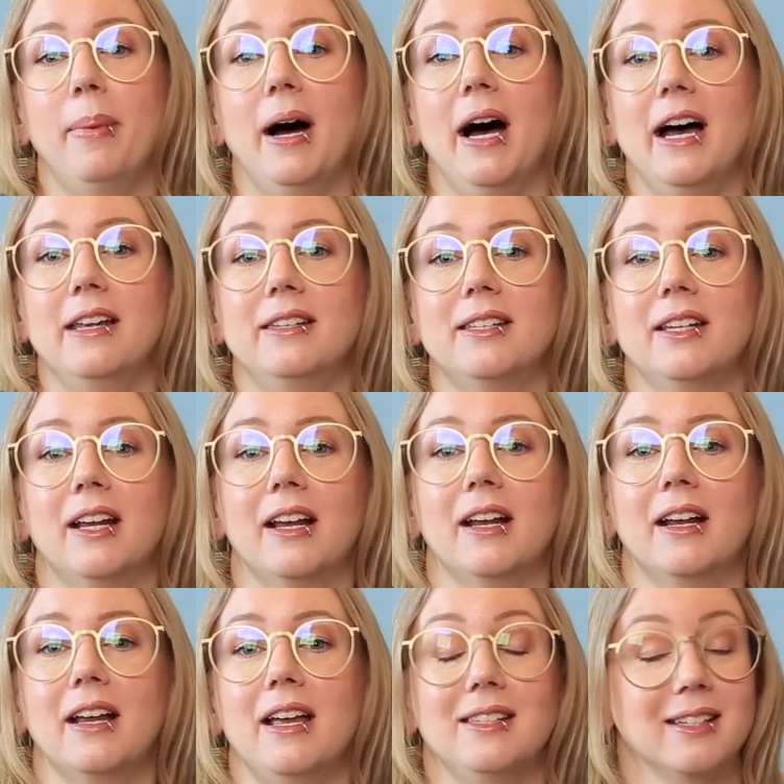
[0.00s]
but
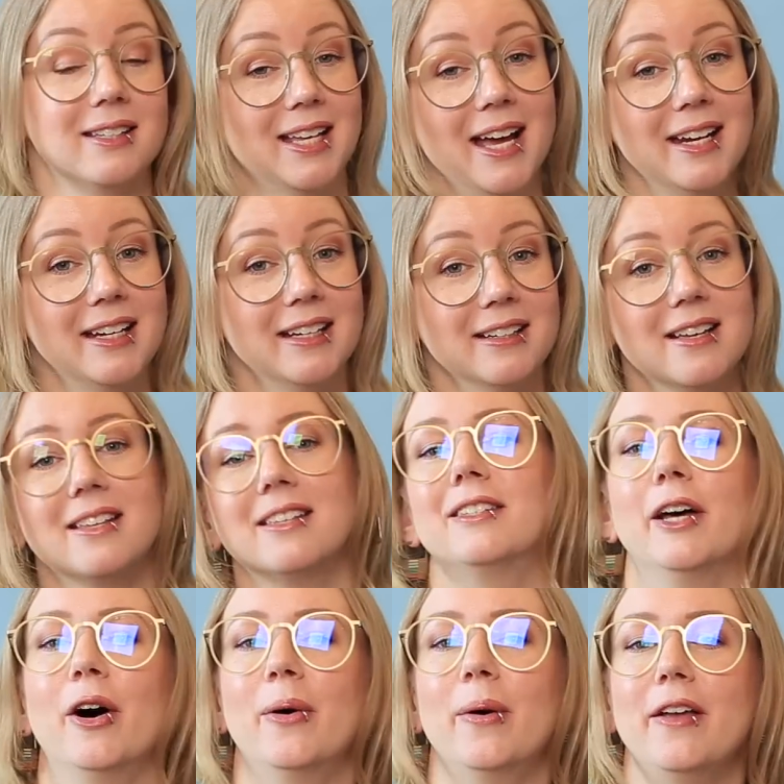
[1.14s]
it's exciting.
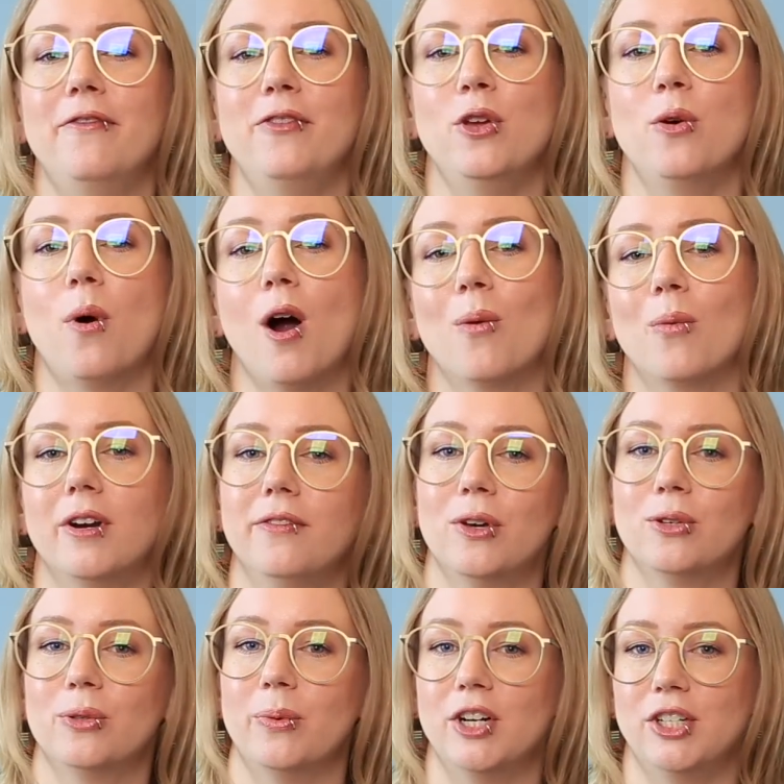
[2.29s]
So if you are one of
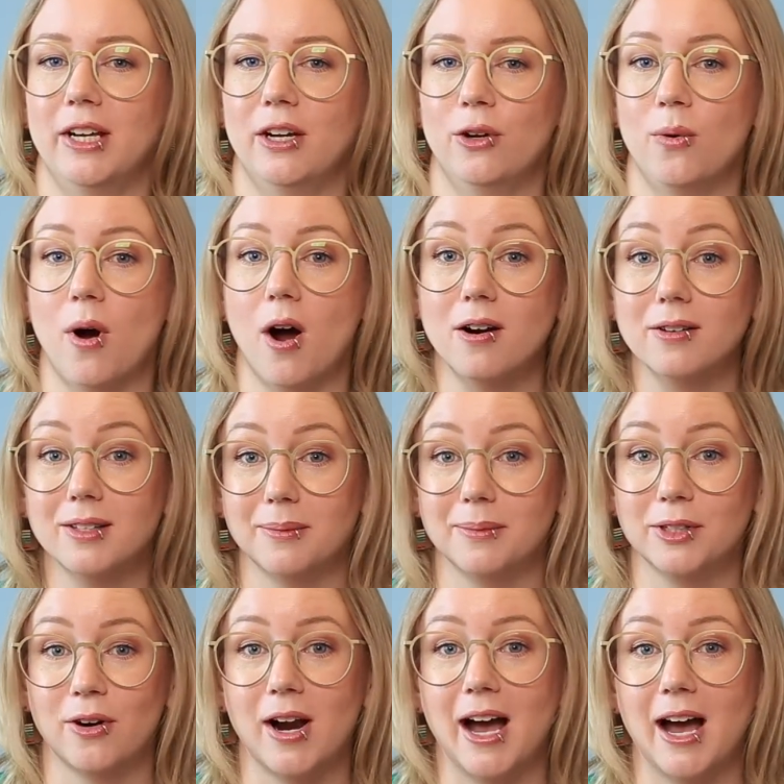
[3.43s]
those watching who aren't
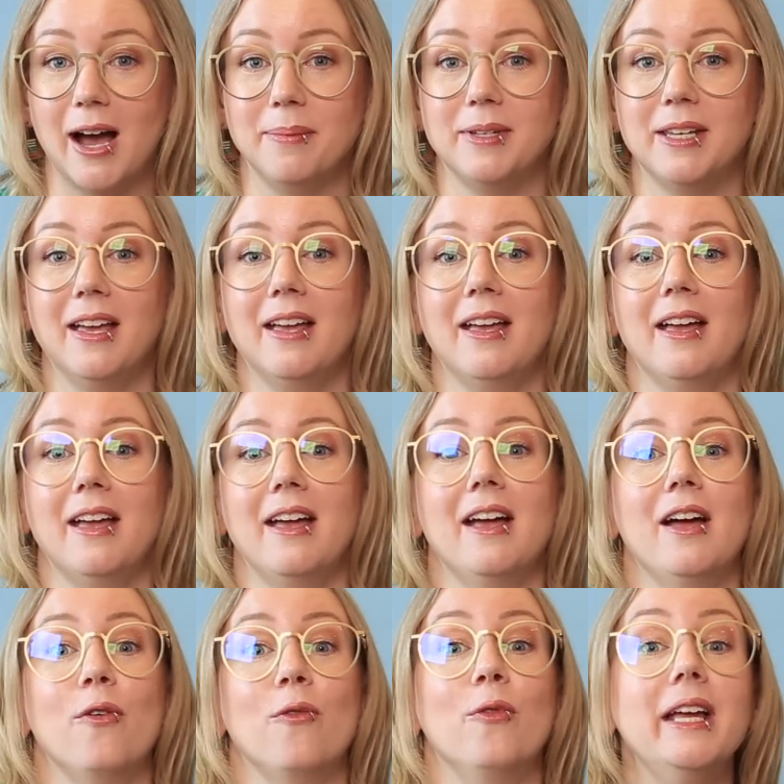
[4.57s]
subscribed,
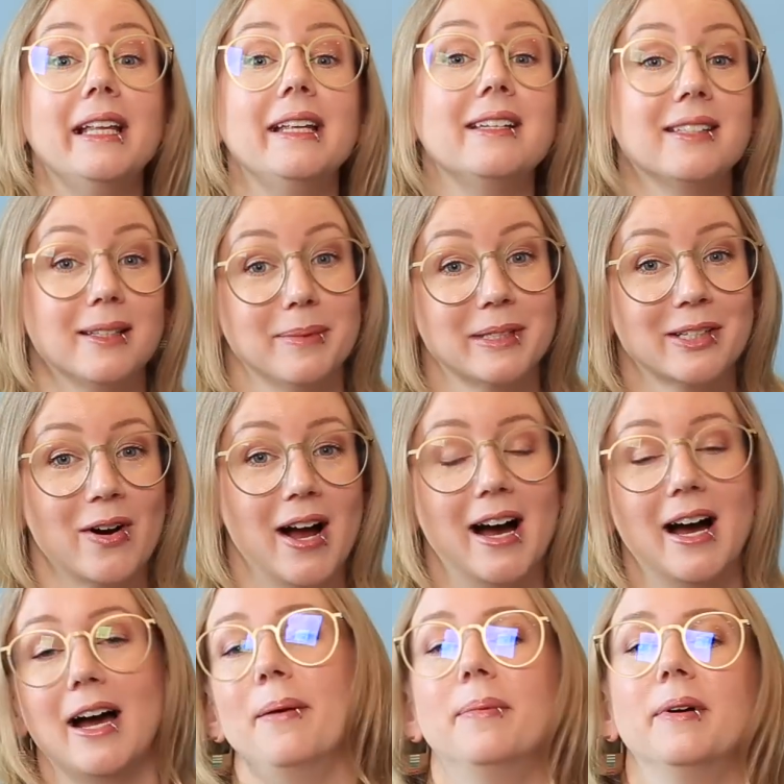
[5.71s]
really
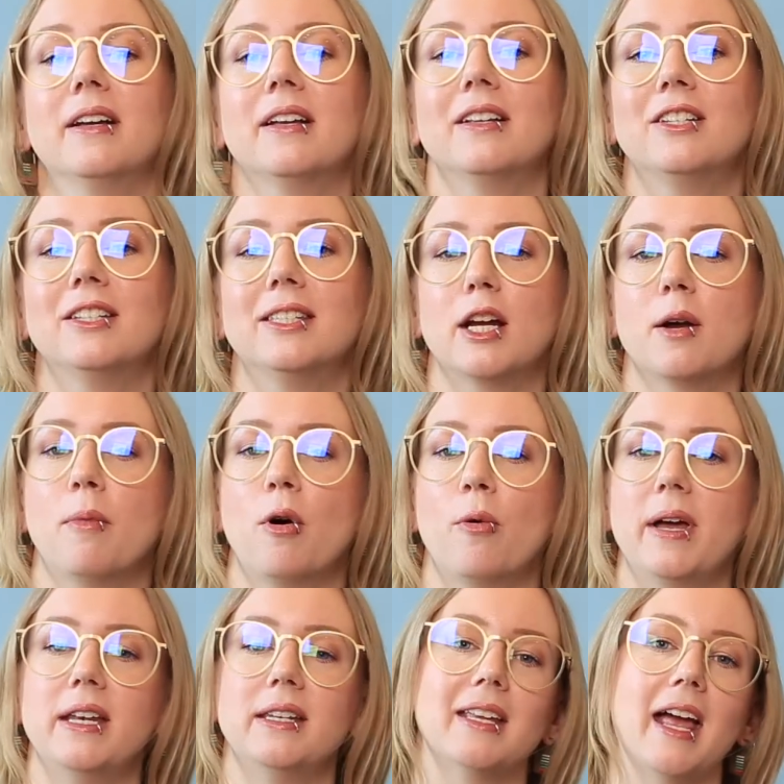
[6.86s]
subscribe. Just take a
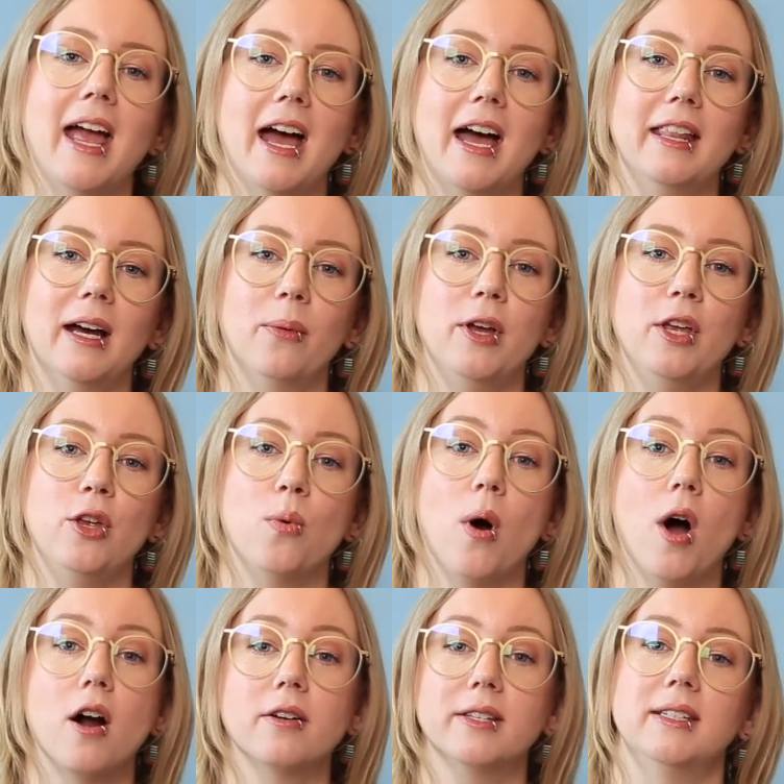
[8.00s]
moment, and that way you
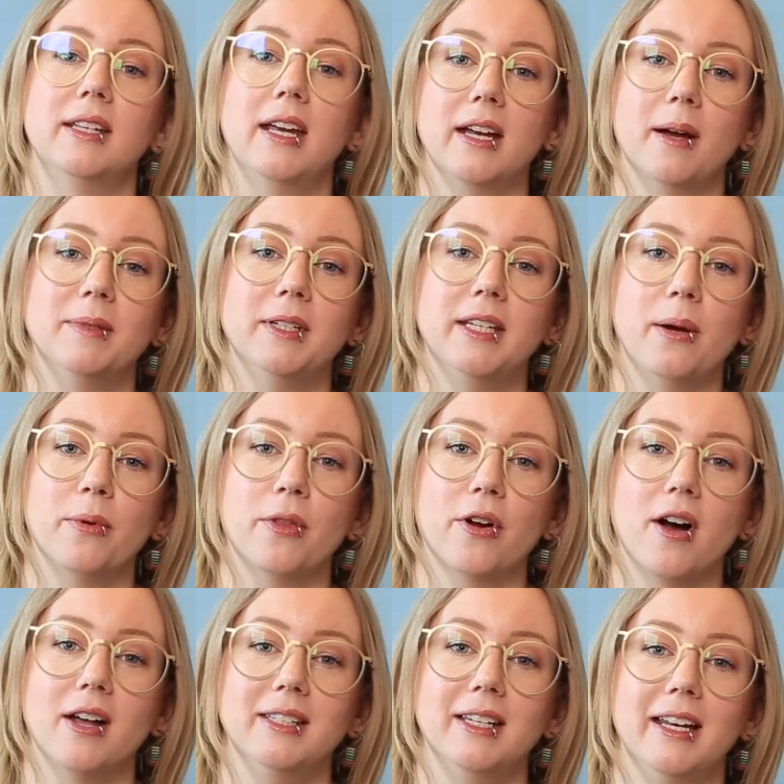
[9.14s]
are staying up to date with our
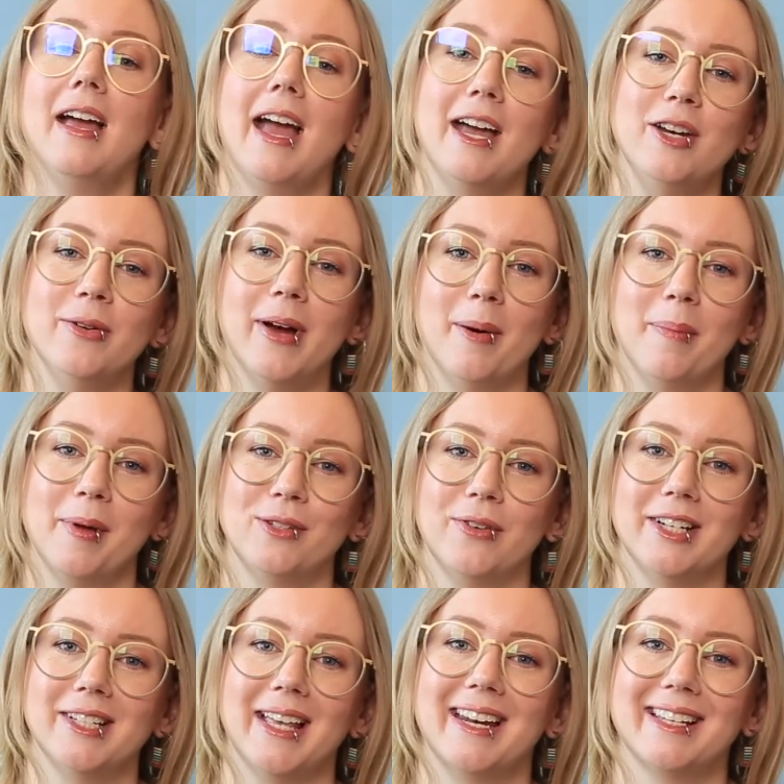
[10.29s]
content and you help us
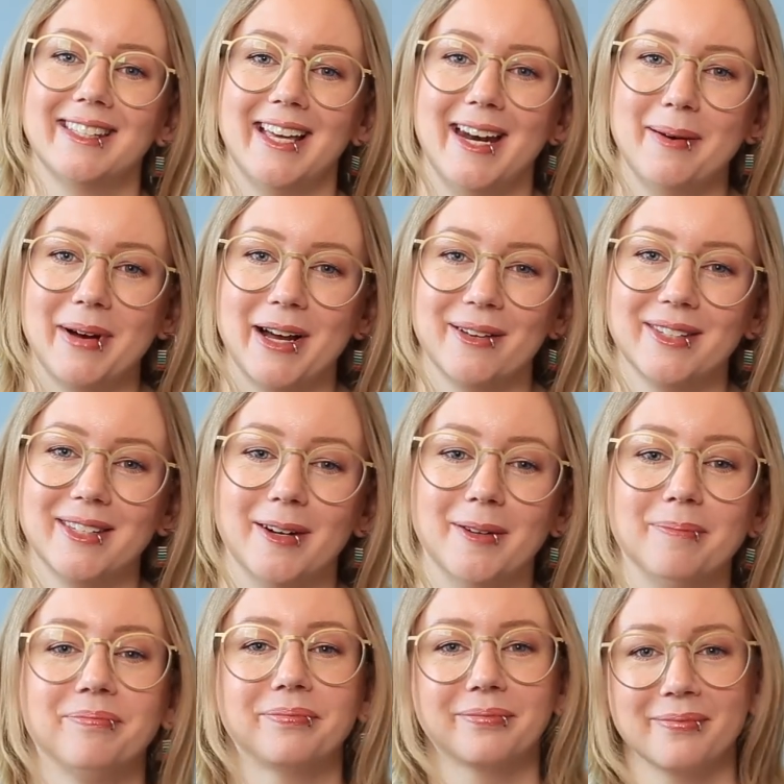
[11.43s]
reach that exciting
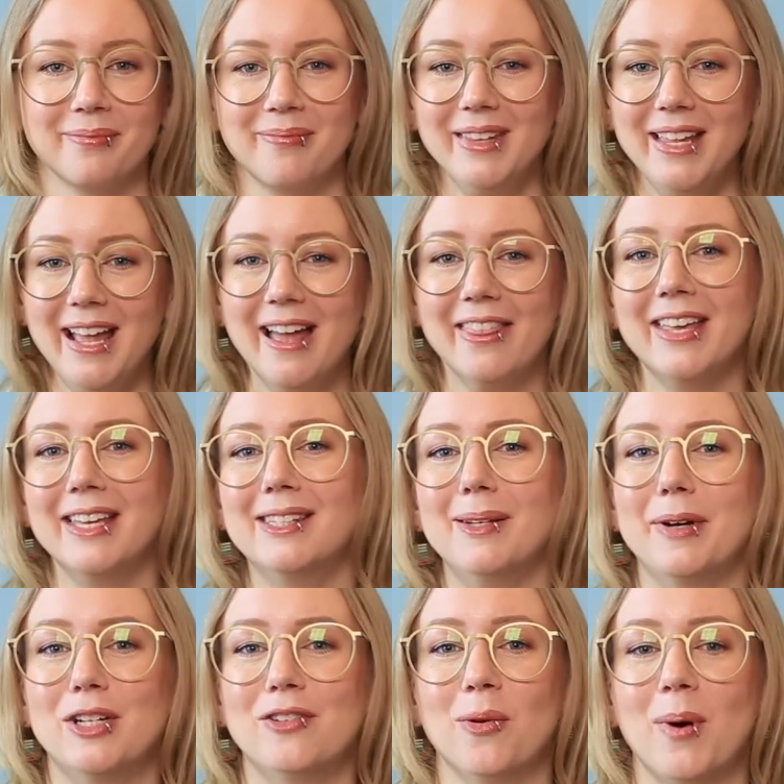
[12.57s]
milestone. Thanks so
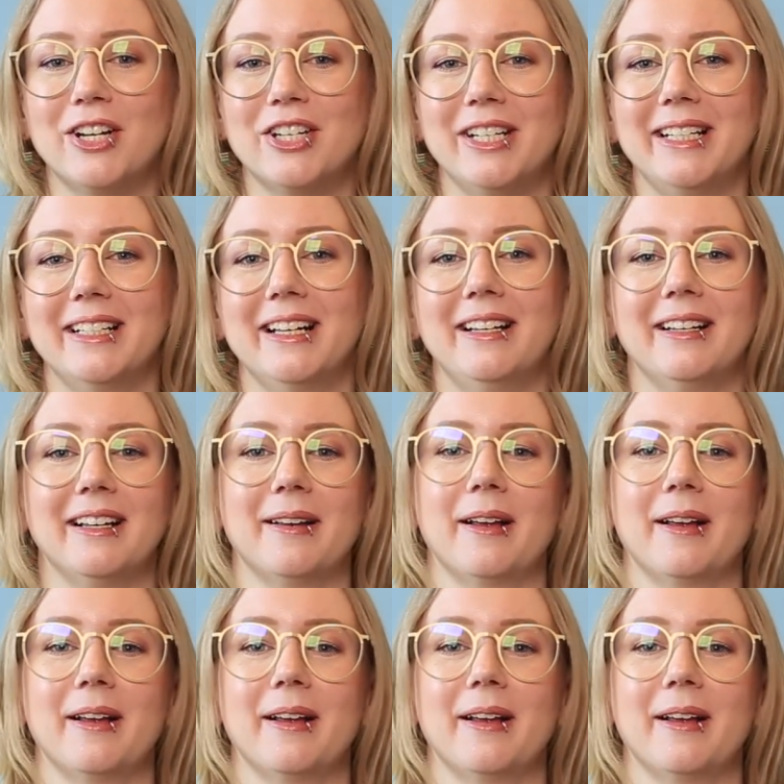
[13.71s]
much for watching.